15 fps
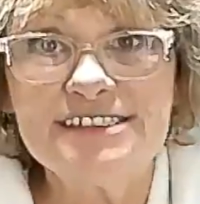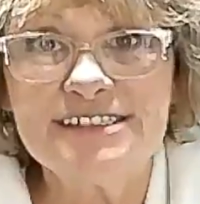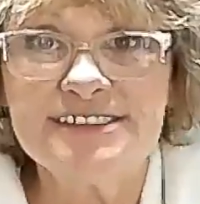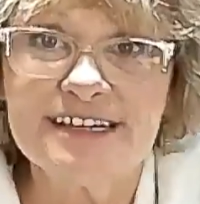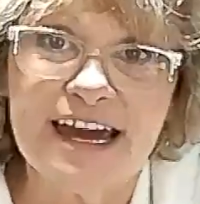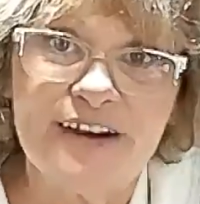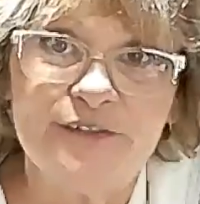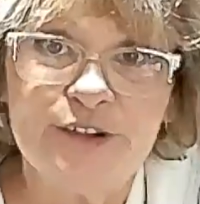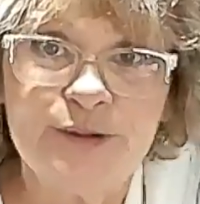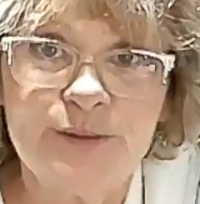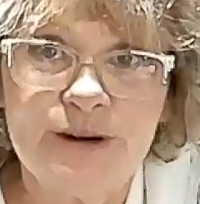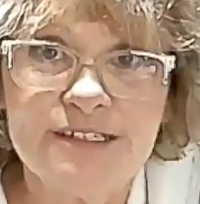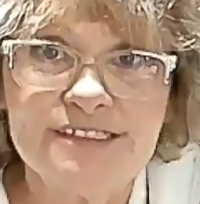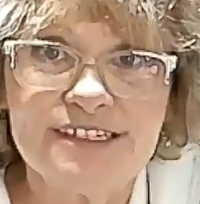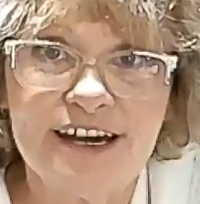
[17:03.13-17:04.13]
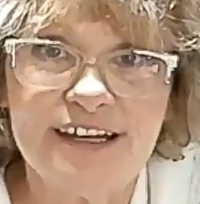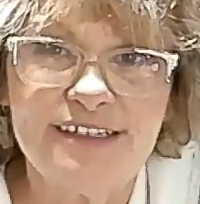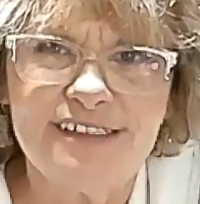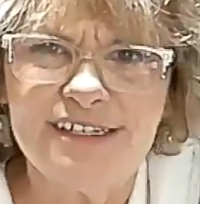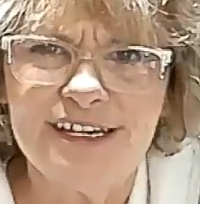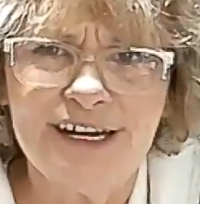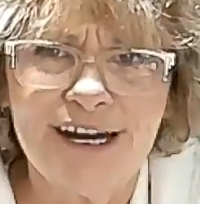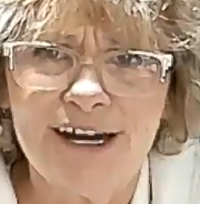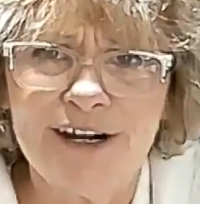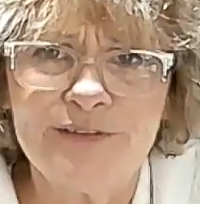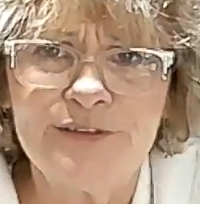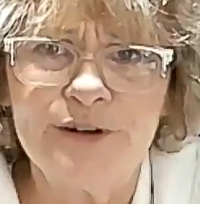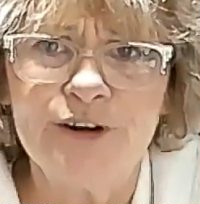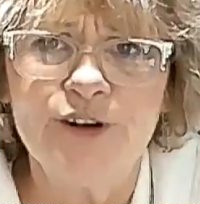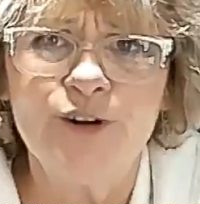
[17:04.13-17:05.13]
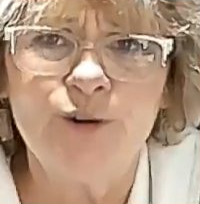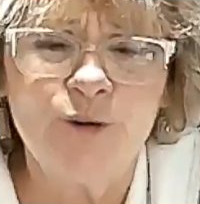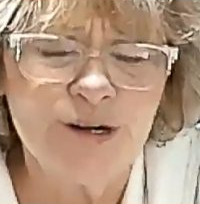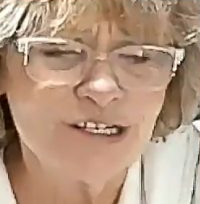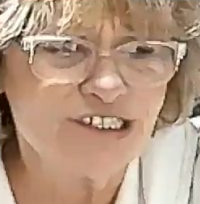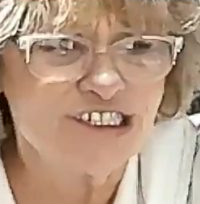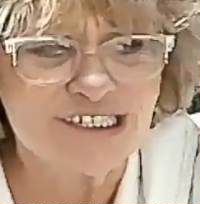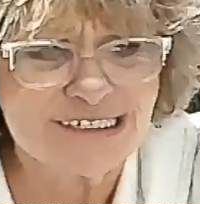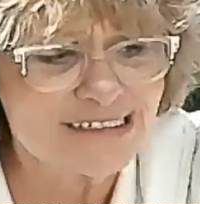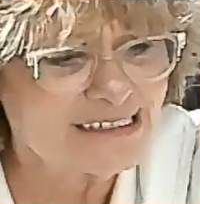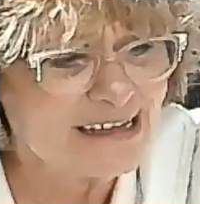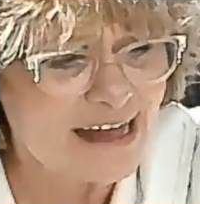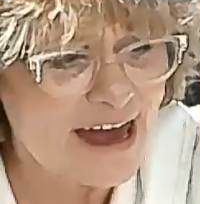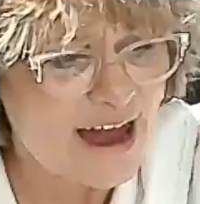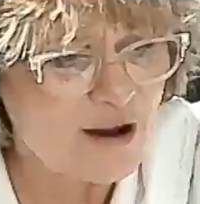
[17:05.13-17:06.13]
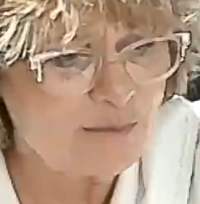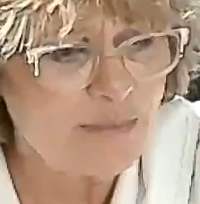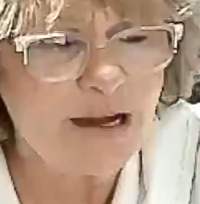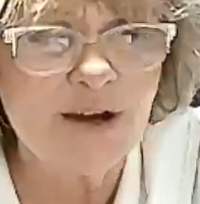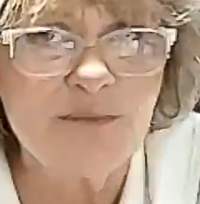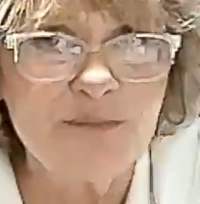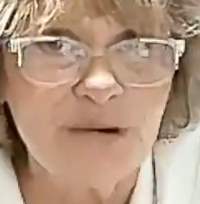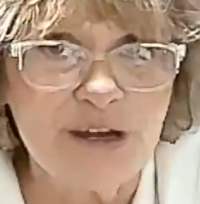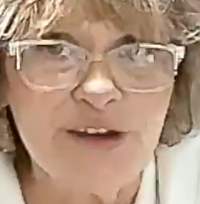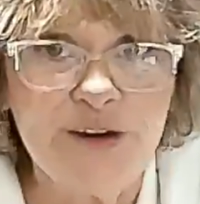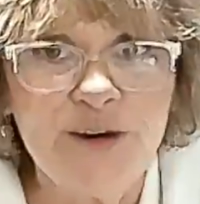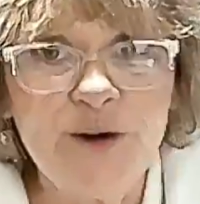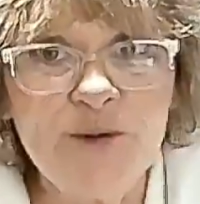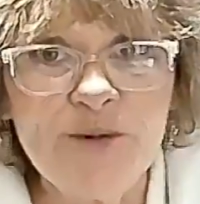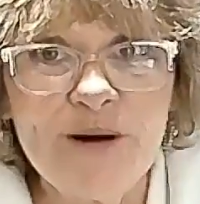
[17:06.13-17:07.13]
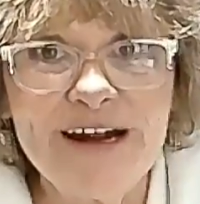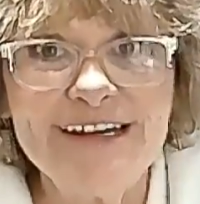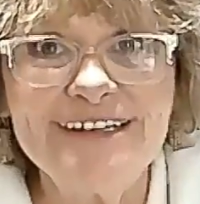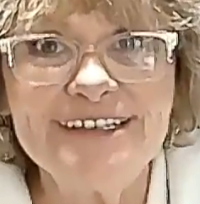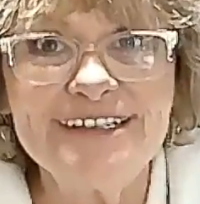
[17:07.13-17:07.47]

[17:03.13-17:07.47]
is everyone's idea of a gorgeous lamp, but you know what?